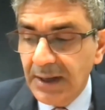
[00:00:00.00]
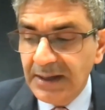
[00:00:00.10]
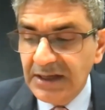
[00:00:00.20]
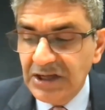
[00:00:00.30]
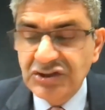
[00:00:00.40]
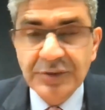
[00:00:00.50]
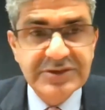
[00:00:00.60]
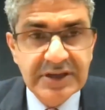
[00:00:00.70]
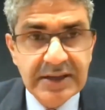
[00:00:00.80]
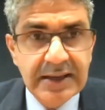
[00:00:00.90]

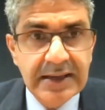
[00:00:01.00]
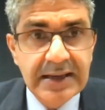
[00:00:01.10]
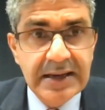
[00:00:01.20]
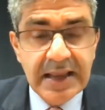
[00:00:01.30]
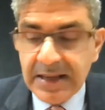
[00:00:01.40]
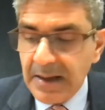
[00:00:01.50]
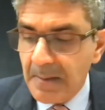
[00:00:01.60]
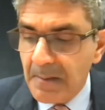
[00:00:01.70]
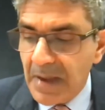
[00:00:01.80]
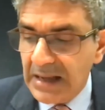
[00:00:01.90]
Egypt, Guinea,
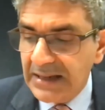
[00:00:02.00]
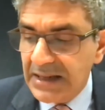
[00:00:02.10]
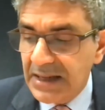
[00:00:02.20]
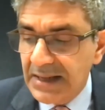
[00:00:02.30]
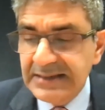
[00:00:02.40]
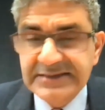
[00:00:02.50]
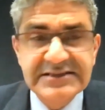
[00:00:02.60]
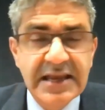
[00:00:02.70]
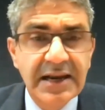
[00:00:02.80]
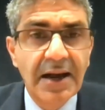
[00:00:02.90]
Mali,
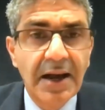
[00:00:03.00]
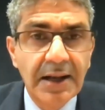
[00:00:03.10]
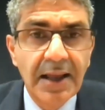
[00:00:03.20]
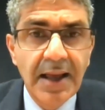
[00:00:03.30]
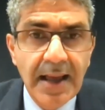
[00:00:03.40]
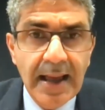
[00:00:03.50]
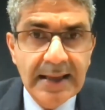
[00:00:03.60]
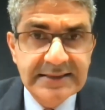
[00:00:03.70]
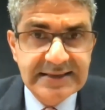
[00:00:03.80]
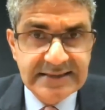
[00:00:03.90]
Senegal,
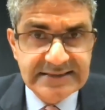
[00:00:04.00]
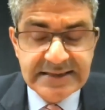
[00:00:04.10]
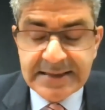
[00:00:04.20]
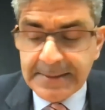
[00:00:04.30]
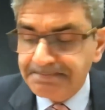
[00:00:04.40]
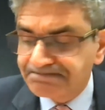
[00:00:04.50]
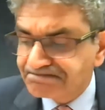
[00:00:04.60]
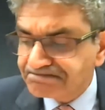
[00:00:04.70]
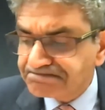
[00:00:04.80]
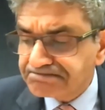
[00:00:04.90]
and Tanzania.
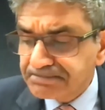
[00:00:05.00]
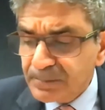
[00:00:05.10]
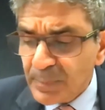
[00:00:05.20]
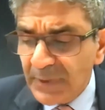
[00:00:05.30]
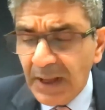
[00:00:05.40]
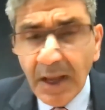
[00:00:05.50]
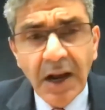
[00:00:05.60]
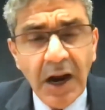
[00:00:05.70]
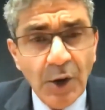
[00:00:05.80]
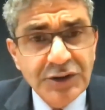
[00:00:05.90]

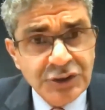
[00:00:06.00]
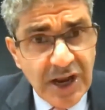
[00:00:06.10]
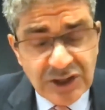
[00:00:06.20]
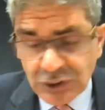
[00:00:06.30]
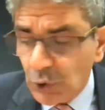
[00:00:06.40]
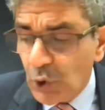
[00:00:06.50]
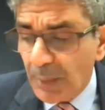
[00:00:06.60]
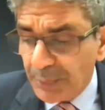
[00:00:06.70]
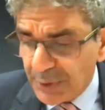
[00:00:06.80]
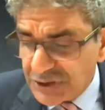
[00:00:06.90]
Our international
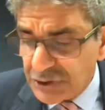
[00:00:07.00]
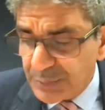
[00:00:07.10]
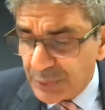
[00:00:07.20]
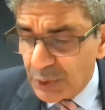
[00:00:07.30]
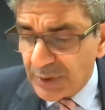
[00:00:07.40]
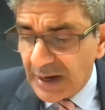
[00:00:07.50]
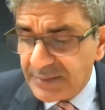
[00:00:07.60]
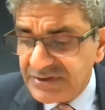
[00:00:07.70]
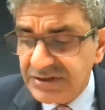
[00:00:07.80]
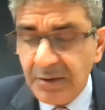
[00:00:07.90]
cooperation
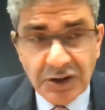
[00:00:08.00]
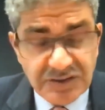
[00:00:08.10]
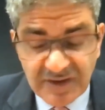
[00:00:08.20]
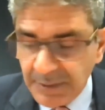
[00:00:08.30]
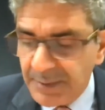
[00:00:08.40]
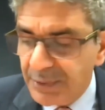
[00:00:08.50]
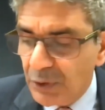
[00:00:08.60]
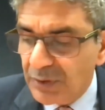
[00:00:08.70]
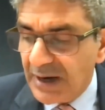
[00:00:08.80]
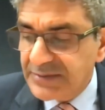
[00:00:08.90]
programs, our development
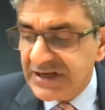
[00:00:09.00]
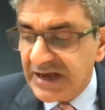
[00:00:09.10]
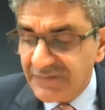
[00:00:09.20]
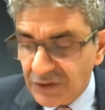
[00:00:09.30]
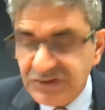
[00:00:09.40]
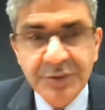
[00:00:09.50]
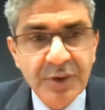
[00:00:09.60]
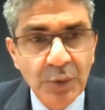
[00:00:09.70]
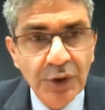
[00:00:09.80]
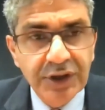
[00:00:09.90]
programs have also
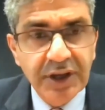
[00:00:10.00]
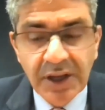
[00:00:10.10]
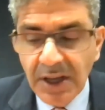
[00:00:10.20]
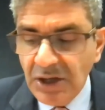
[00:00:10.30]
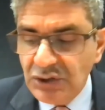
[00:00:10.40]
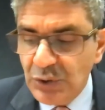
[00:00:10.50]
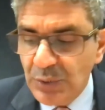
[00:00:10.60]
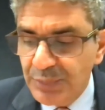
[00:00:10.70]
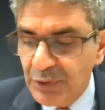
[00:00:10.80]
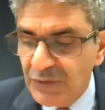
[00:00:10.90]
been working to
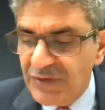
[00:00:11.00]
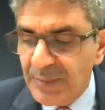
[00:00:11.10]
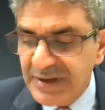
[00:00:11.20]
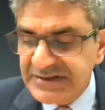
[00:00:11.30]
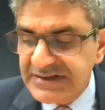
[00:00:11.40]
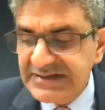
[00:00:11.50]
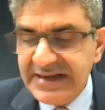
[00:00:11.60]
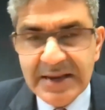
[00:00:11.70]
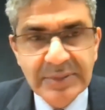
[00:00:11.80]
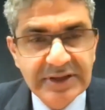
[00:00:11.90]
improve the business
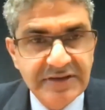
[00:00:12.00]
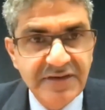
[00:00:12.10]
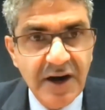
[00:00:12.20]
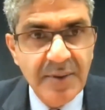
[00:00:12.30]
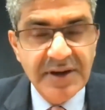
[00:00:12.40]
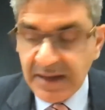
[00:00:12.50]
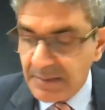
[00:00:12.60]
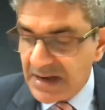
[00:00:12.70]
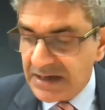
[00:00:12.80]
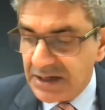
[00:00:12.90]
enabling environment in
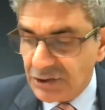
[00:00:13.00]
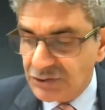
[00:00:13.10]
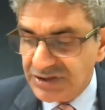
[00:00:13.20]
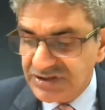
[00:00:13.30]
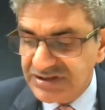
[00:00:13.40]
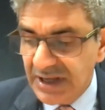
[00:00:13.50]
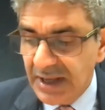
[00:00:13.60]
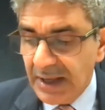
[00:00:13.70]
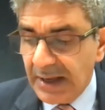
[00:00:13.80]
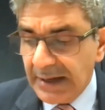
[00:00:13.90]
many countries,
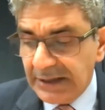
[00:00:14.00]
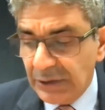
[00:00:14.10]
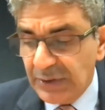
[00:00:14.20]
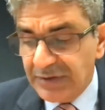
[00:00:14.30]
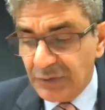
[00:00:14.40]
including through